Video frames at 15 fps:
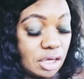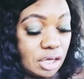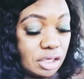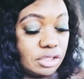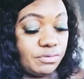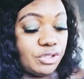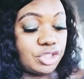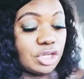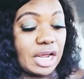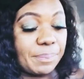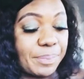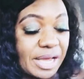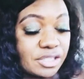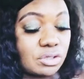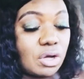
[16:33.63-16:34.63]
divisional
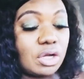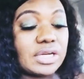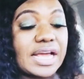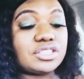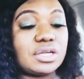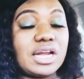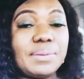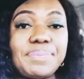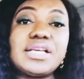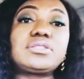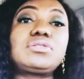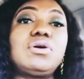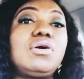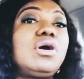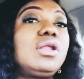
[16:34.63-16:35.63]
pastor, national
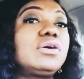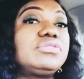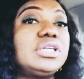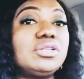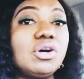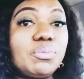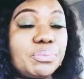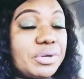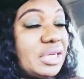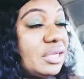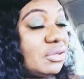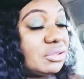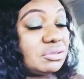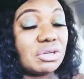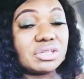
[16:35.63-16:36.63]
pastor, all of them. Don't pray, they
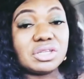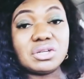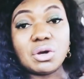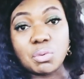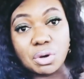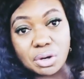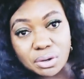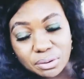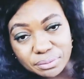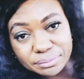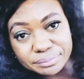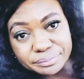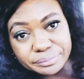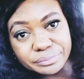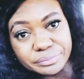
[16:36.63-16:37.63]
don't talk, it don't work.
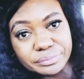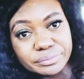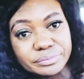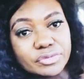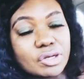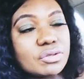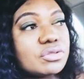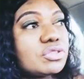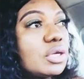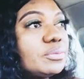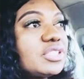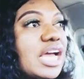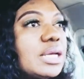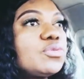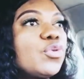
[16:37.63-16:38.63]

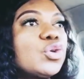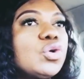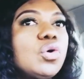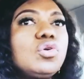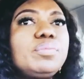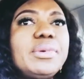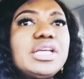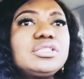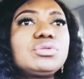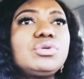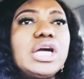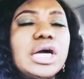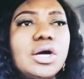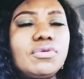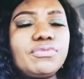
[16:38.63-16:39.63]
Sometimes for your own mental
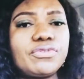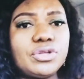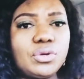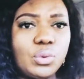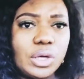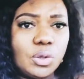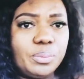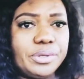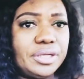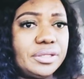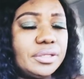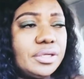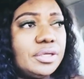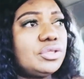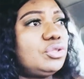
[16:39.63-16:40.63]
health, for your well-being,
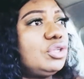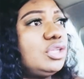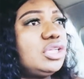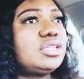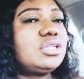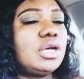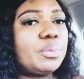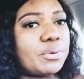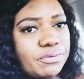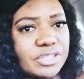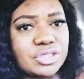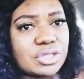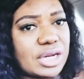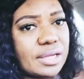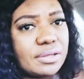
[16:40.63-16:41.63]
you need a
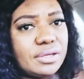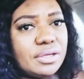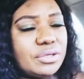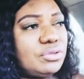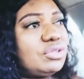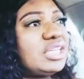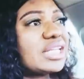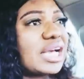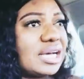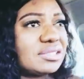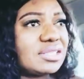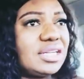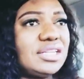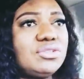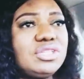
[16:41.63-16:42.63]
professional. You need
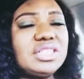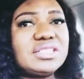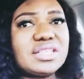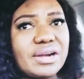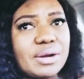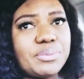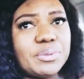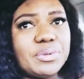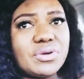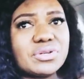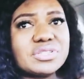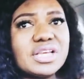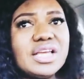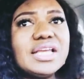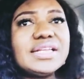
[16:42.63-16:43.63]
counseling, you need therapy,
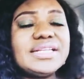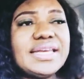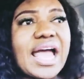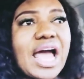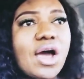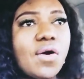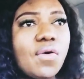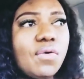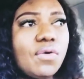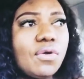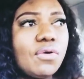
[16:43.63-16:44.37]
because now,